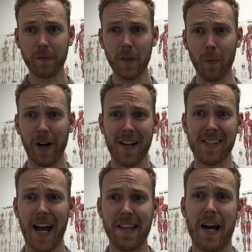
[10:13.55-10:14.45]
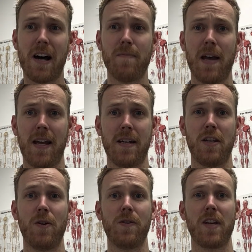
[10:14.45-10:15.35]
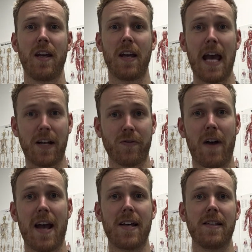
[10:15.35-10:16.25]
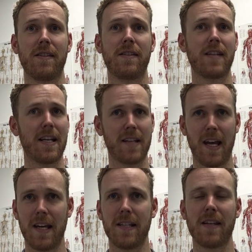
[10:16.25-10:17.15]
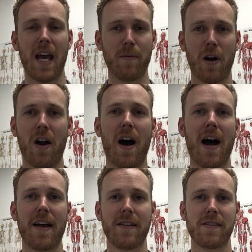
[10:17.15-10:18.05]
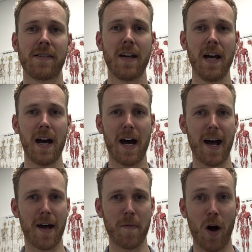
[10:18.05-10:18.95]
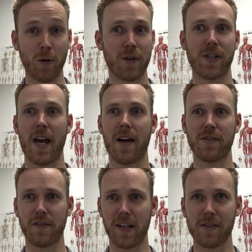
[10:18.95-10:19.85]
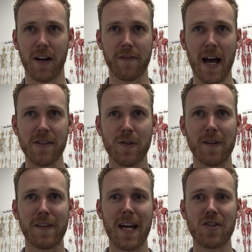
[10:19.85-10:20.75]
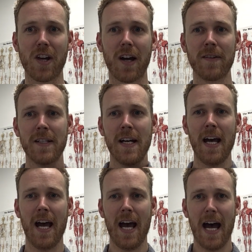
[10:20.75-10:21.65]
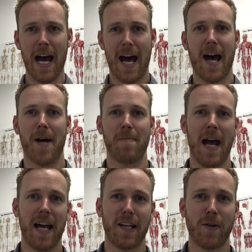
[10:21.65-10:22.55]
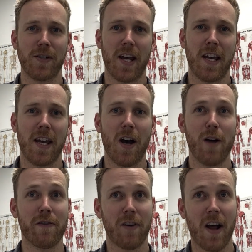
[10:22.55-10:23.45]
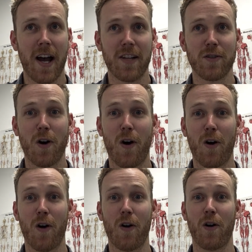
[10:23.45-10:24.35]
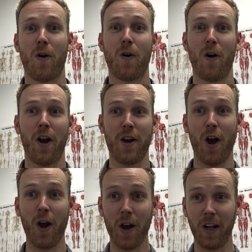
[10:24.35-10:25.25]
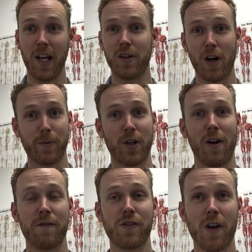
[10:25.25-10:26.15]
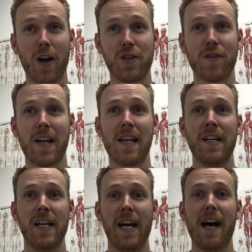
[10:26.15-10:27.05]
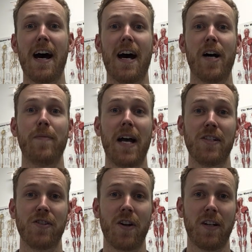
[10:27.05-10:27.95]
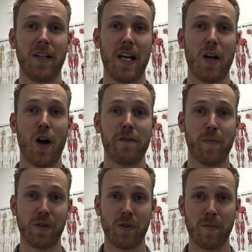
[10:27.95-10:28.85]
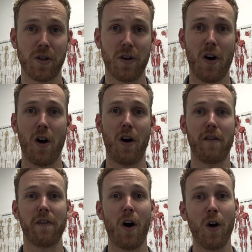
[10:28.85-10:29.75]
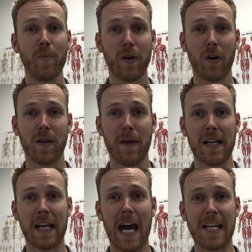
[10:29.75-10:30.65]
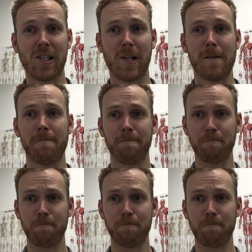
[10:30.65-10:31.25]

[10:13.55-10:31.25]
And when I say that, I mean using X-rays, CTs, MRIs, ultrasounds and things like that sort of nature. And there was a over-reliance on or an early adoption of surgery, and certainly an overprescription of opioid medication.